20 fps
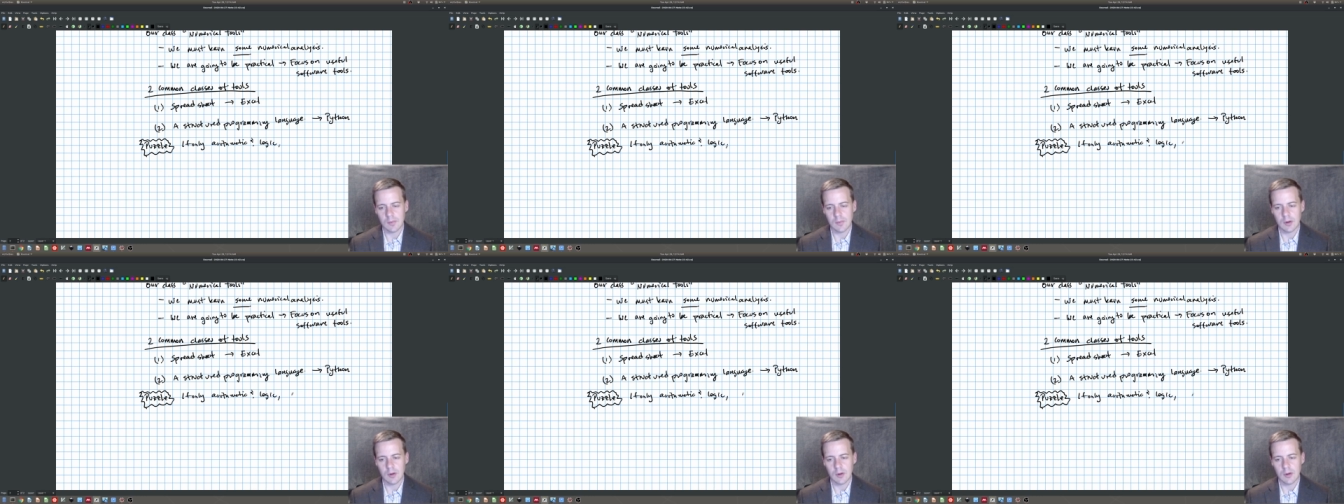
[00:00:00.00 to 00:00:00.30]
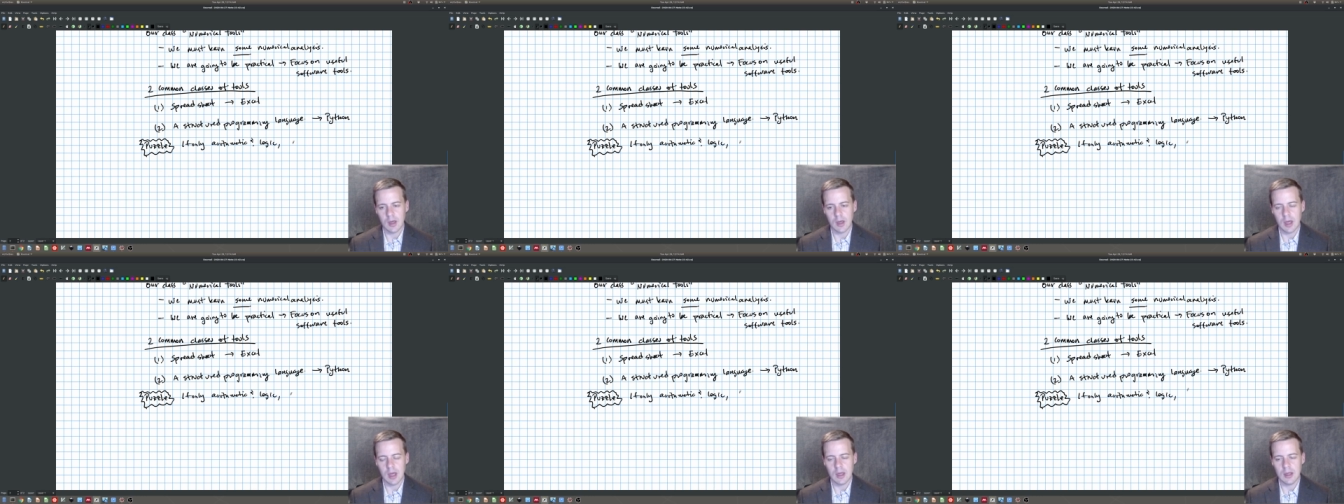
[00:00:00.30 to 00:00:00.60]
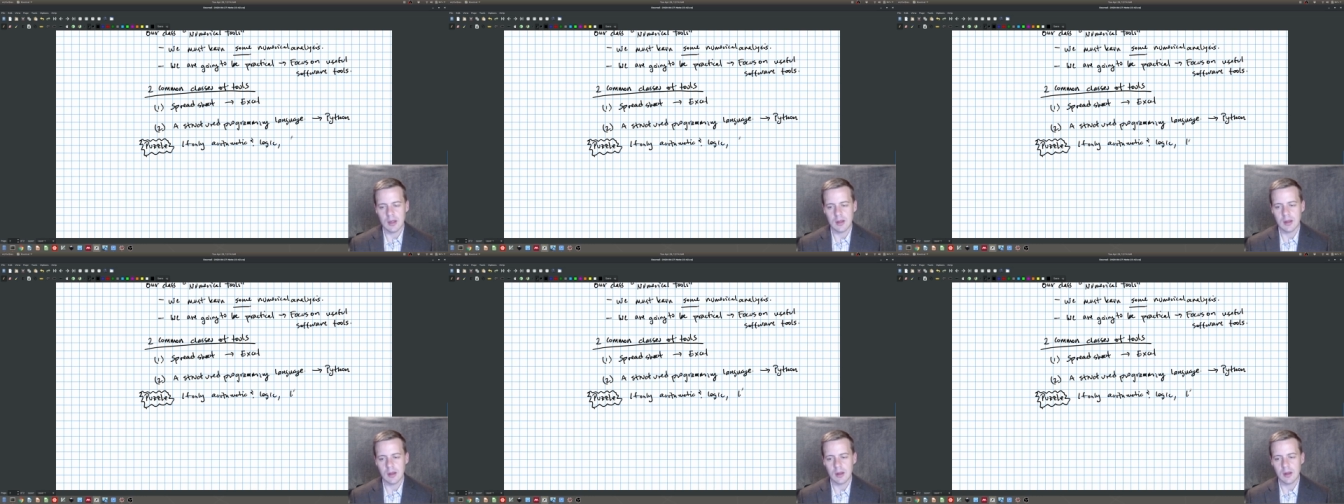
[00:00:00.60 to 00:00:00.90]
okay,
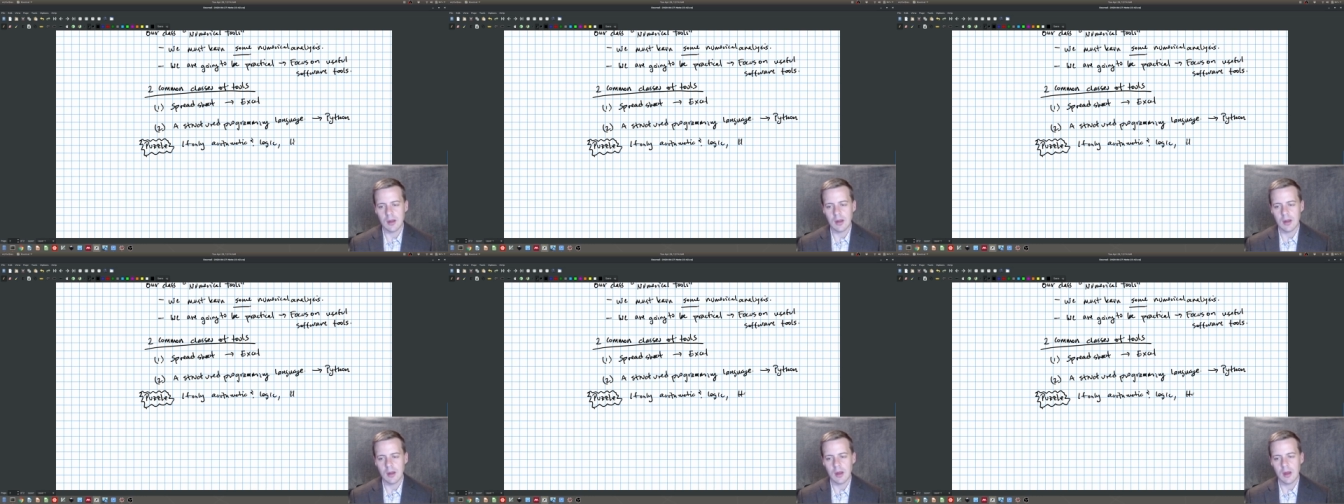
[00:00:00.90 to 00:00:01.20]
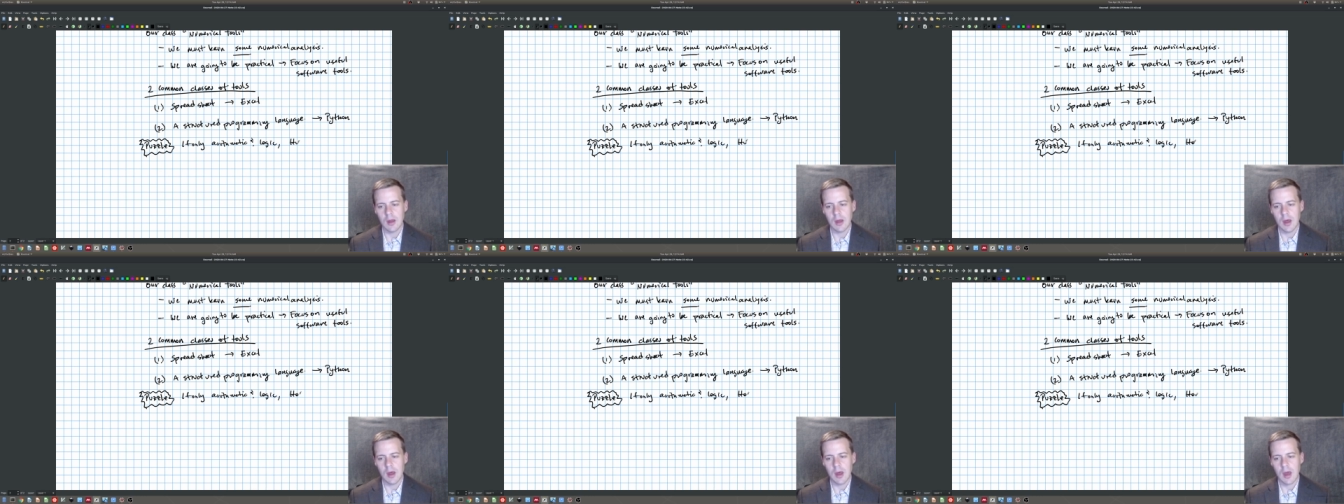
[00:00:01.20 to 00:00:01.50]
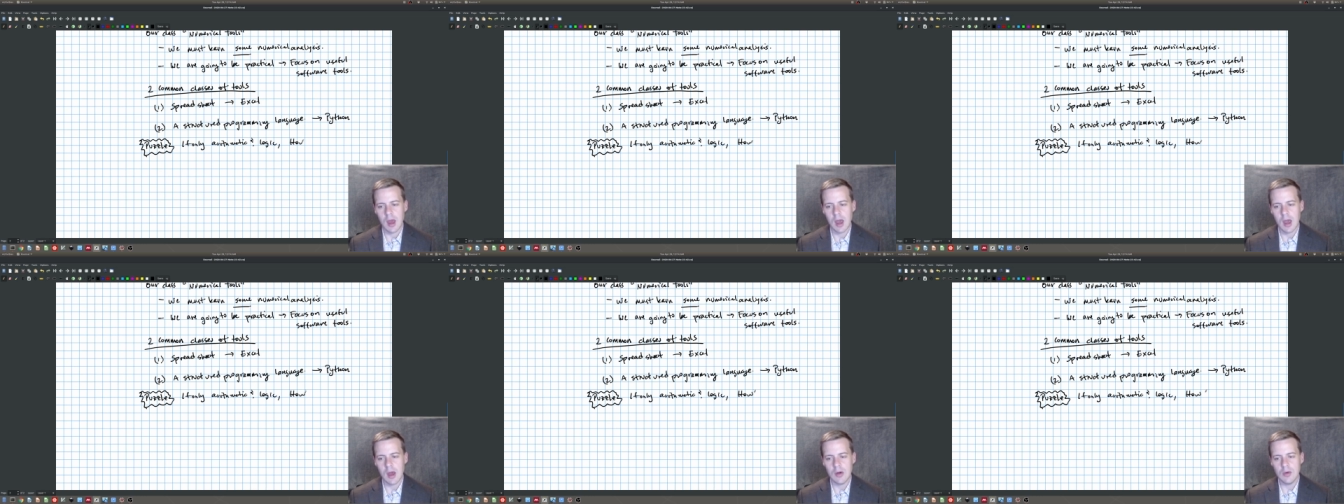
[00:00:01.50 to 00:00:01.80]

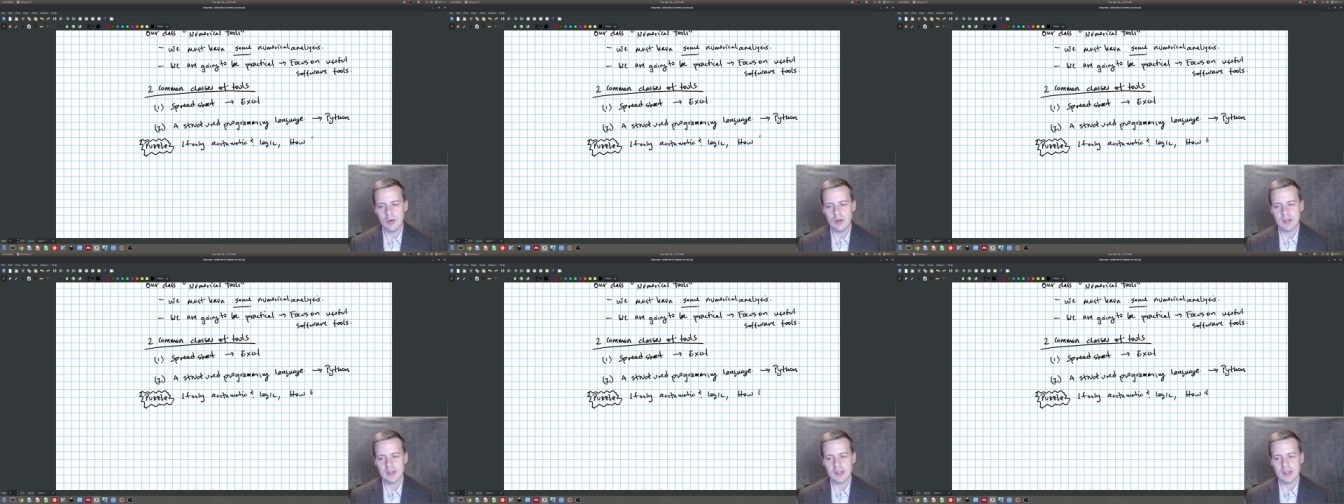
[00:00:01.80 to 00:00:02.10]
how does it